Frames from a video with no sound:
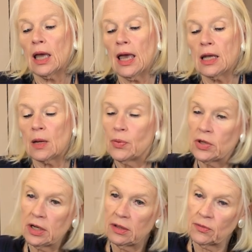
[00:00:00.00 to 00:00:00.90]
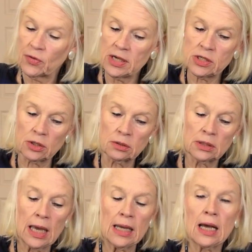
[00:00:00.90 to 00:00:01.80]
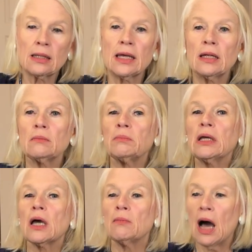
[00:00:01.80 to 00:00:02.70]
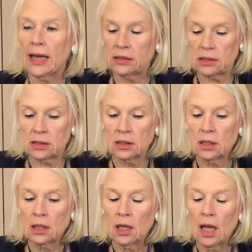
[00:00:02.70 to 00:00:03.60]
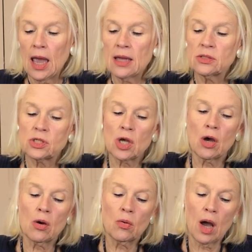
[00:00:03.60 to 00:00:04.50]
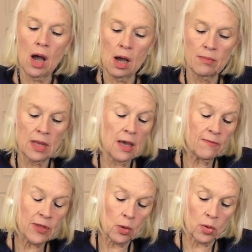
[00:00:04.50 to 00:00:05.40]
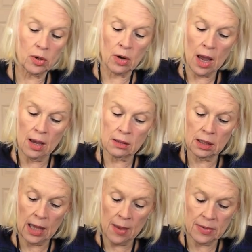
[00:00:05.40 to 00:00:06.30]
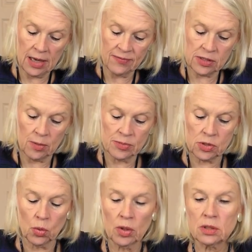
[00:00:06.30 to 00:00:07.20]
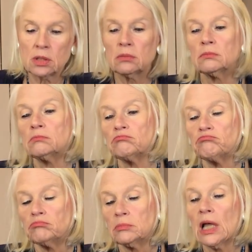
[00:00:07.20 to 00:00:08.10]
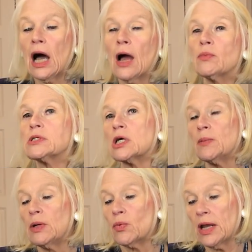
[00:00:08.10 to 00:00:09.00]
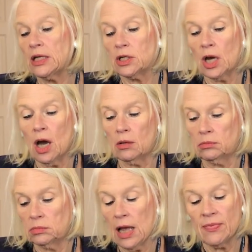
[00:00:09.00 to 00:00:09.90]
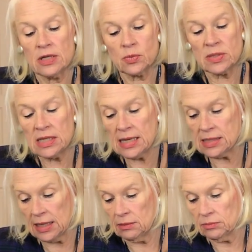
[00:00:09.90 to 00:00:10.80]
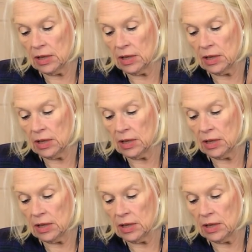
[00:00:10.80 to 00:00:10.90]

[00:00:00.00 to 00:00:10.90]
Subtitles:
and I put it in the freezer, and I let it become ice. And so if there were a calamity of some sort, I was going to be ready to go, and this was easy.